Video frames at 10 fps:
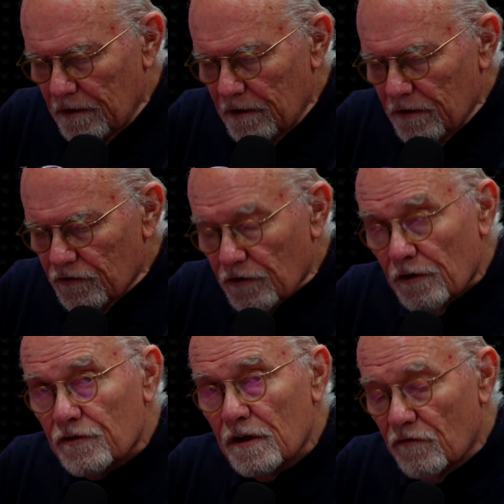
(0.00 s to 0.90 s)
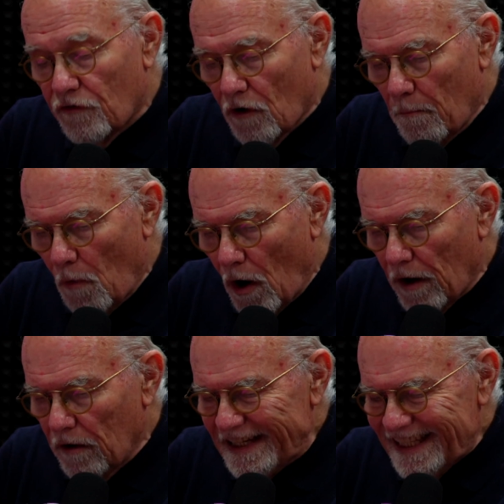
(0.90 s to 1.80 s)
searching for
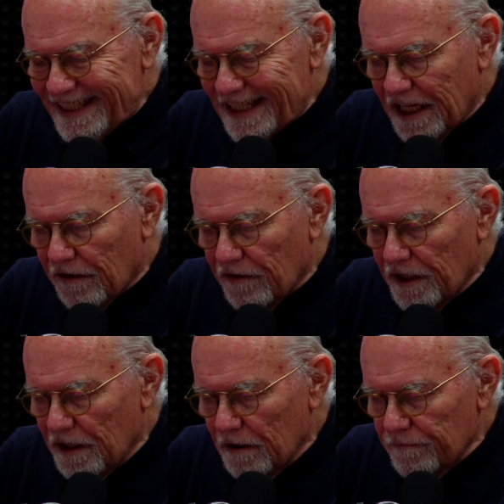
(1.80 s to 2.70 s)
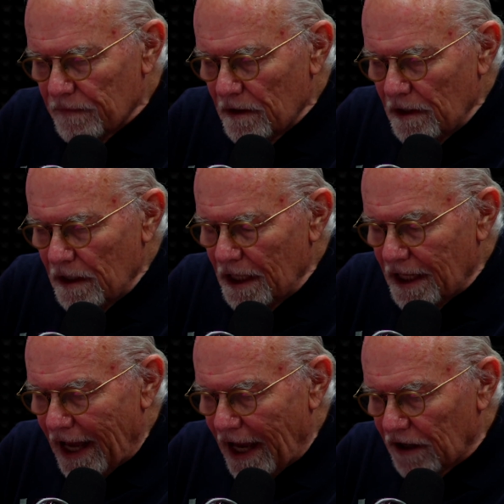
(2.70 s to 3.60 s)
moral integrity in a
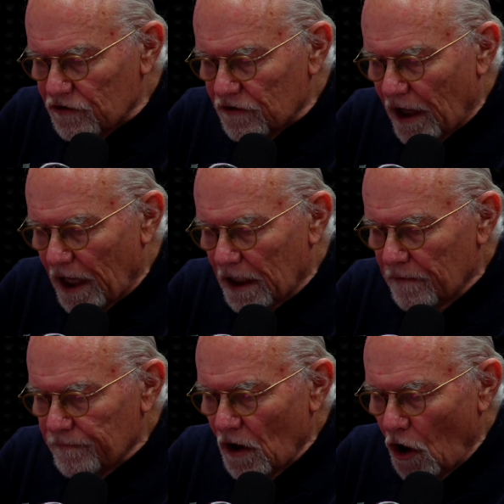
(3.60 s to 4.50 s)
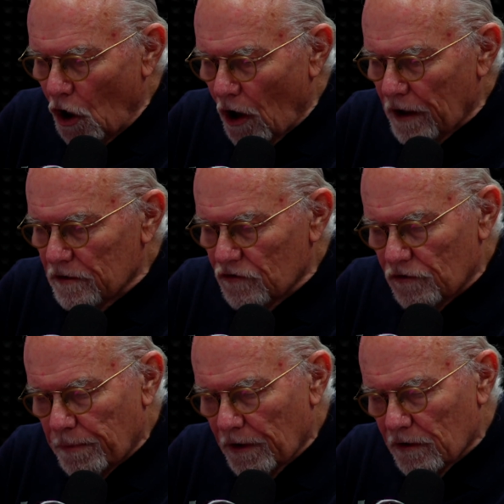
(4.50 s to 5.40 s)
hashtag-hardened,
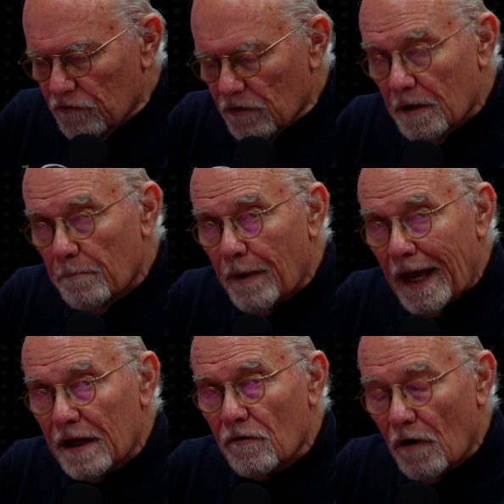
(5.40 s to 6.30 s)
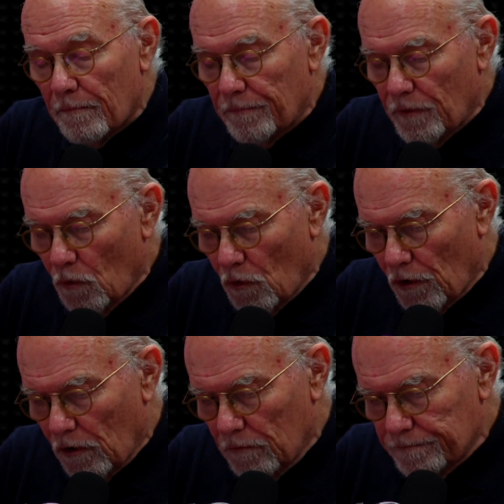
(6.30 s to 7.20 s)
spiritually bankrupt
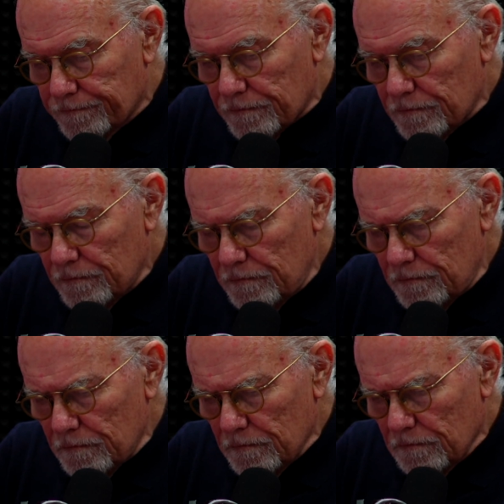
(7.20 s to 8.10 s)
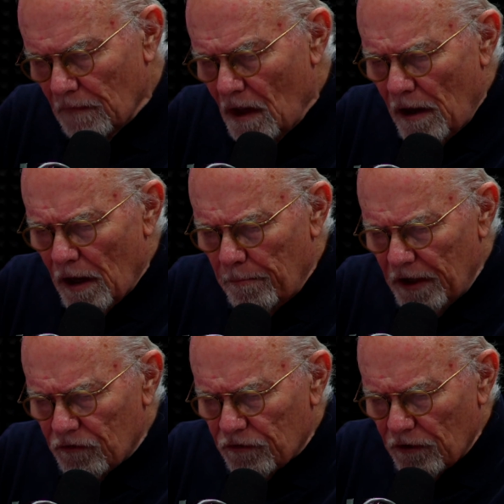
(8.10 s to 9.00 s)
world.
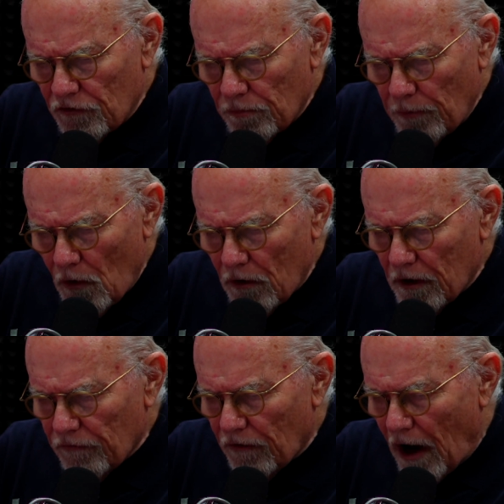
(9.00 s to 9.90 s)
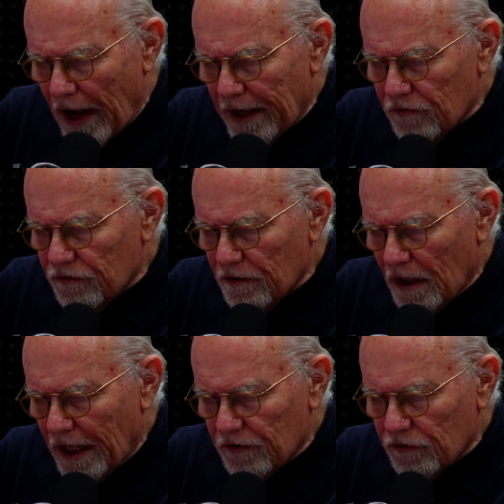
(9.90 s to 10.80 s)
Amidst the smoke of riots,
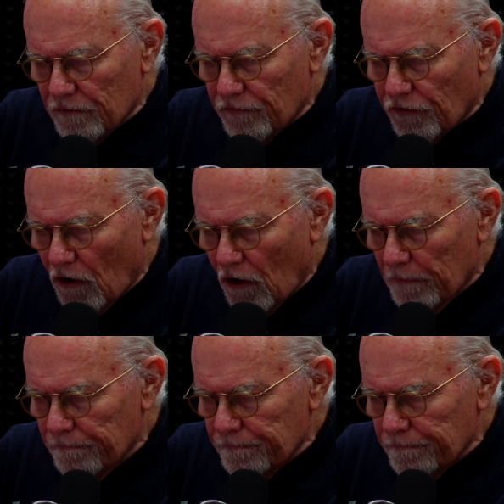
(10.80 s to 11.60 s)
election fraud,